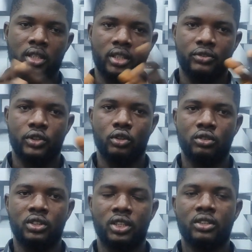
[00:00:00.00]
If your
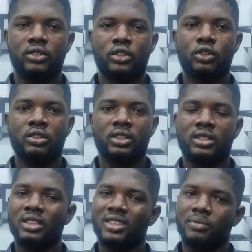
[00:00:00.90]
generator
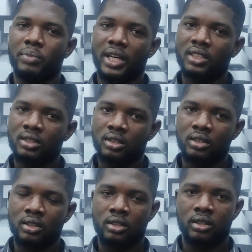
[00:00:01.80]
setting is bad,
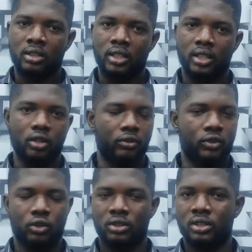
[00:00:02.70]
of
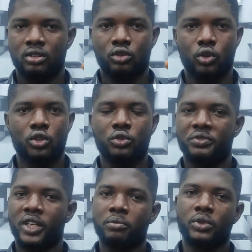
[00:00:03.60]
course it's going to
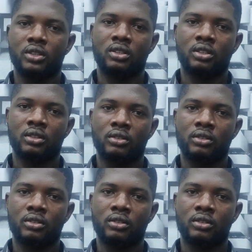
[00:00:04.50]
vibrate.